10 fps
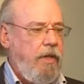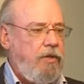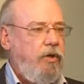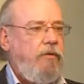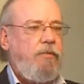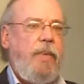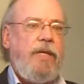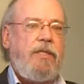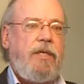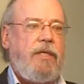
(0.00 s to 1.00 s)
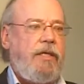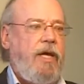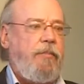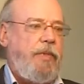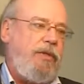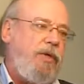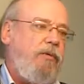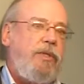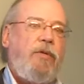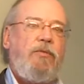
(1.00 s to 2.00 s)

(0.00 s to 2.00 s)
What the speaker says: So he was basically not being generous.